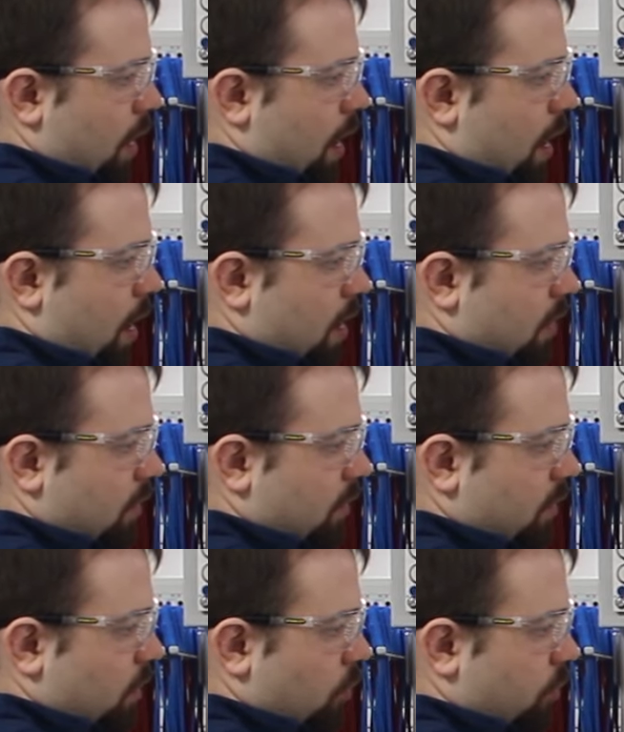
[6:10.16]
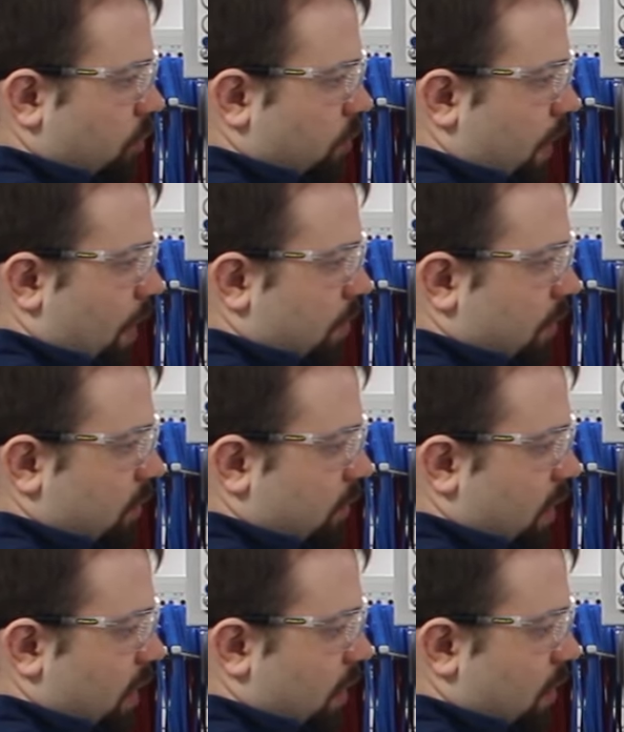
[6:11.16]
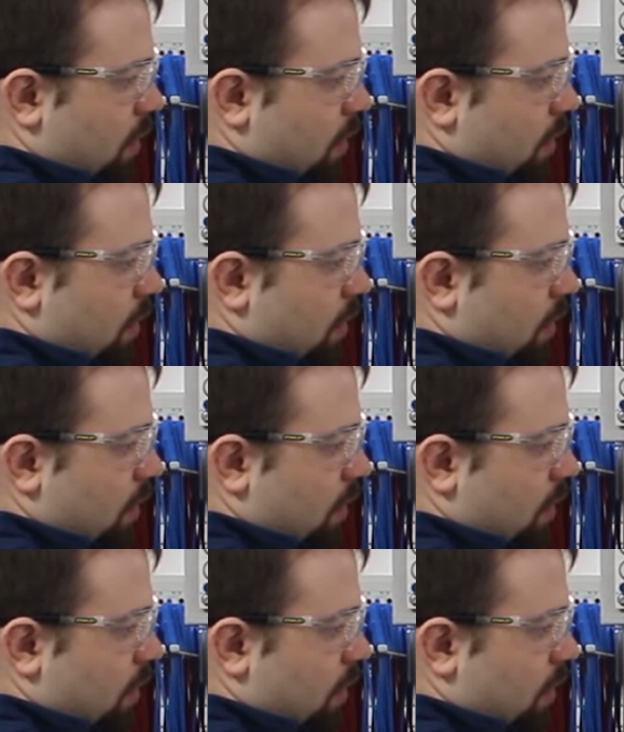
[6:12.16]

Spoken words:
And you should be able to see.